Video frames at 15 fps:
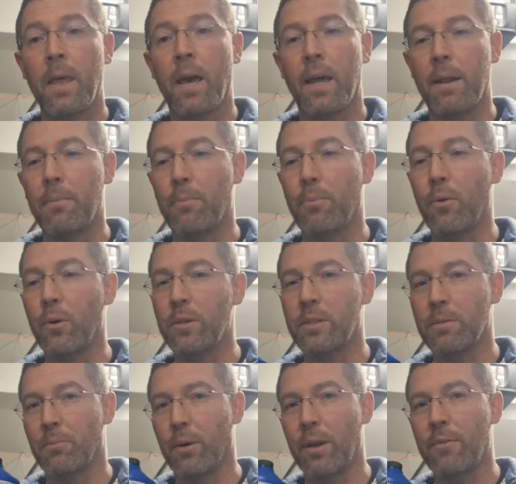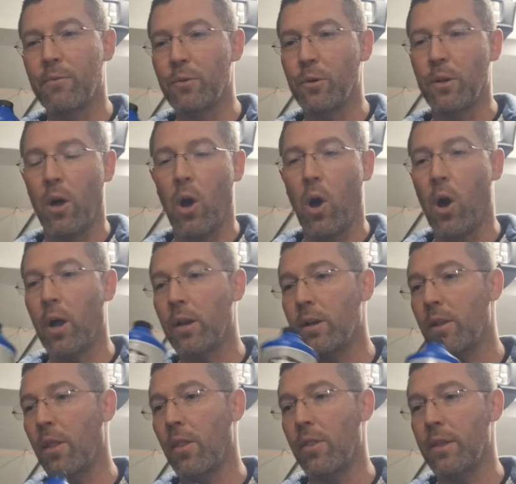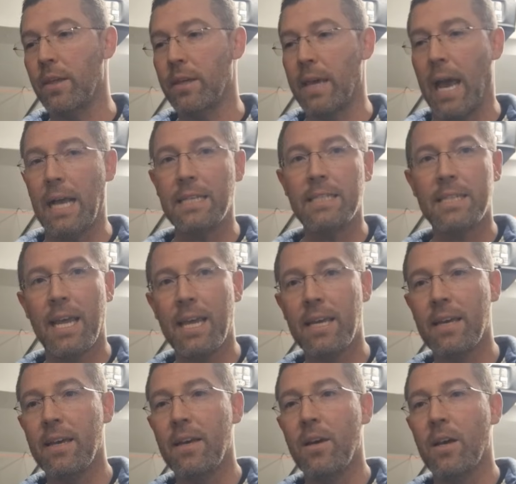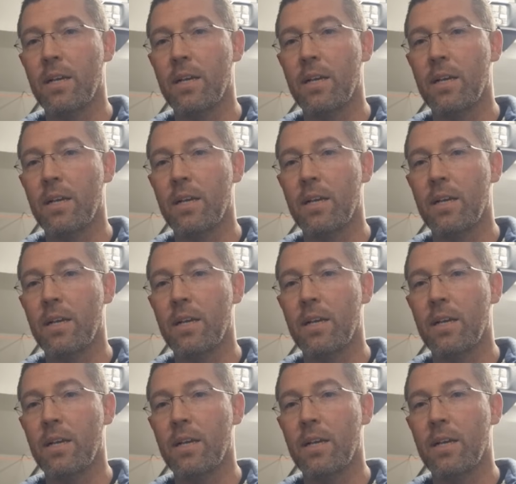and I poured some brake fluid on the gas tank